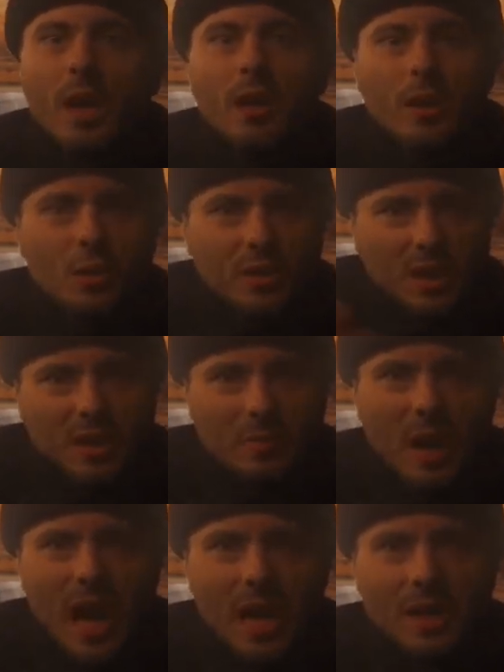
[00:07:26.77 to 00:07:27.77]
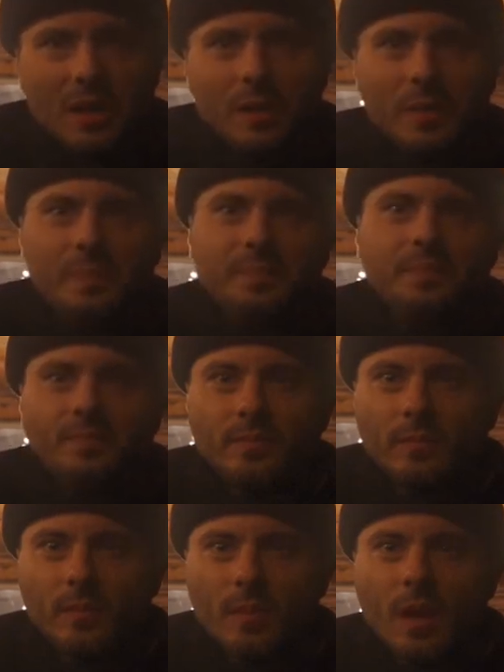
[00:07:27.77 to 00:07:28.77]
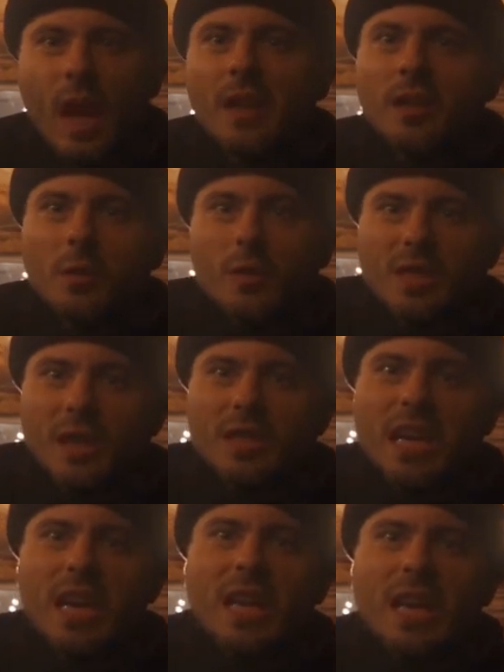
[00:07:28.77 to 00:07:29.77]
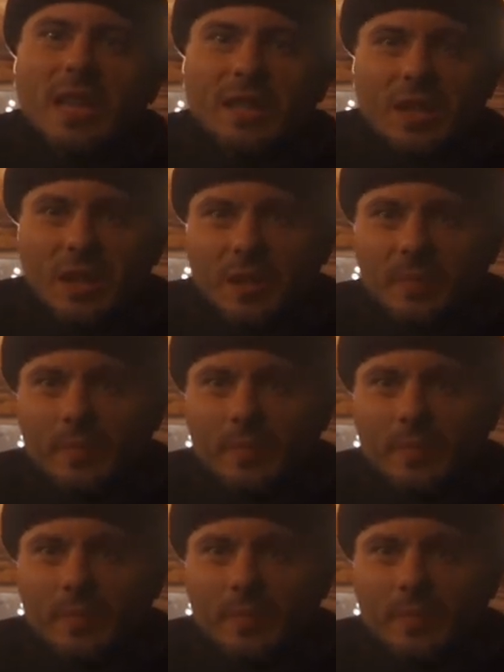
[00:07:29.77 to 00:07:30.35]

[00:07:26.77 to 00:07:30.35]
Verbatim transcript: He used his mind and he was annihilated.